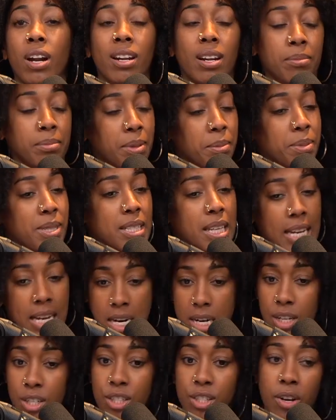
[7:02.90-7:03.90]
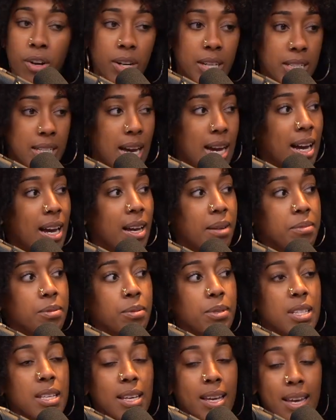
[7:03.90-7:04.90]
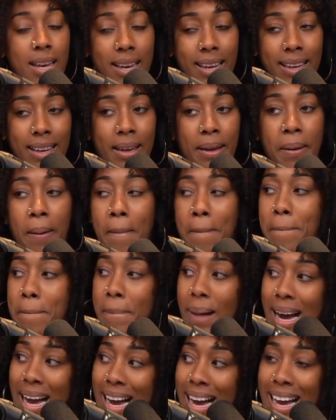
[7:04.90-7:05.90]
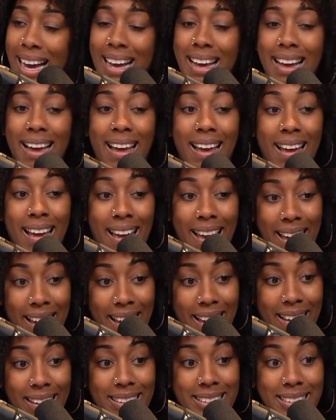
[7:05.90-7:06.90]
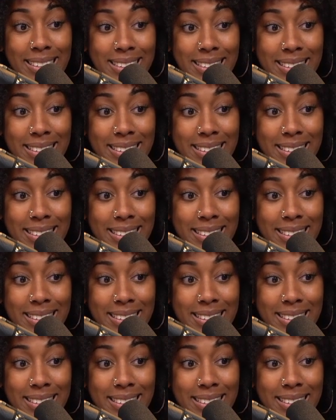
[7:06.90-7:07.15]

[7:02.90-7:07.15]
Running up them stairs 30 times was kicking my ass.